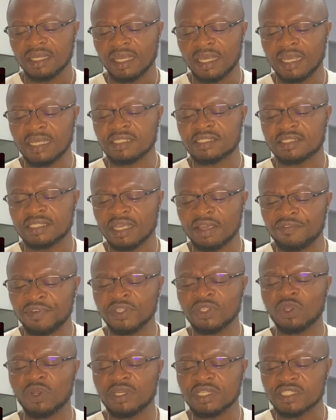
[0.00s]
It's even
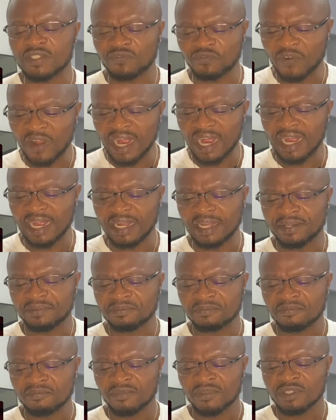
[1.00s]
though it's far
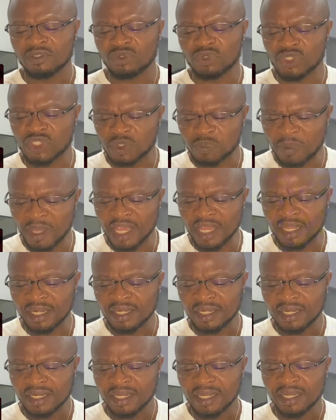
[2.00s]
to
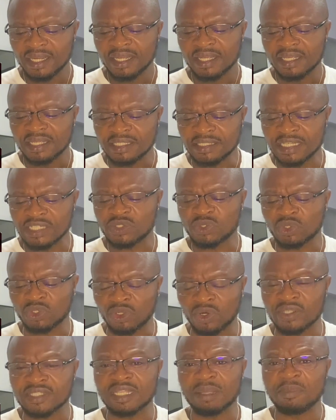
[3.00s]
Spain, just to
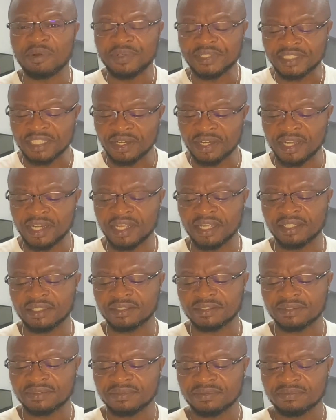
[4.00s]
cross the Mediterranean,
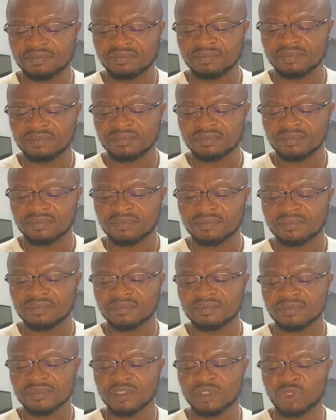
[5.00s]

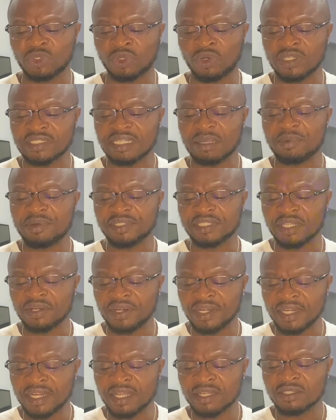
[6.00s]

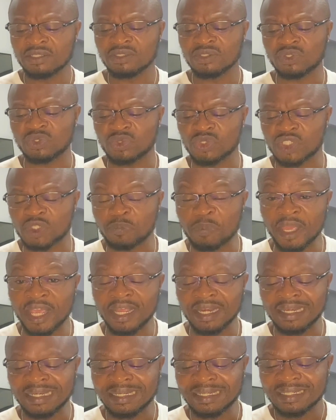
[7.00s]
to
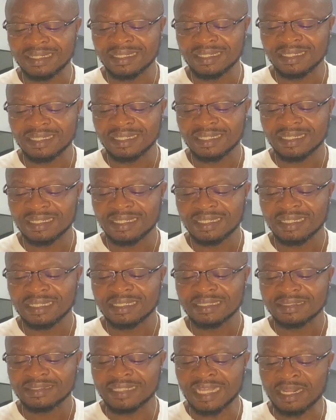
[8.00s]
Spain,
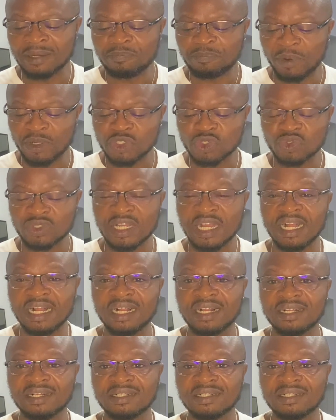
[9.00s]
then Portugal.